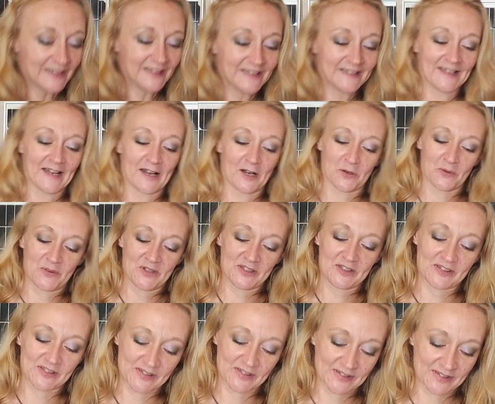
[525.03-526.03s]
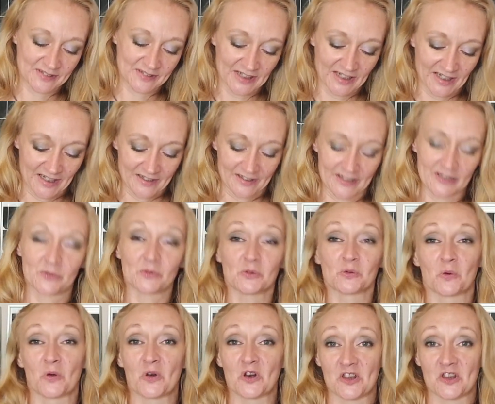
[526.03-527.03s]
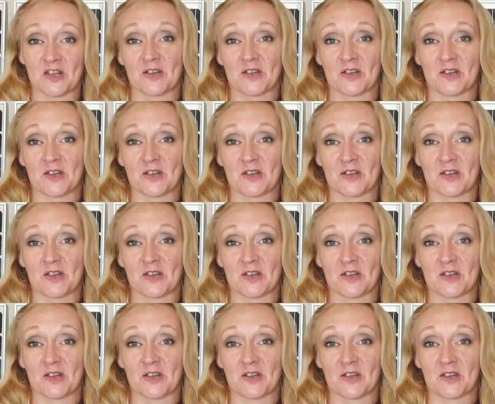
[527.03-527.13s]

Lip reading: Now this was one of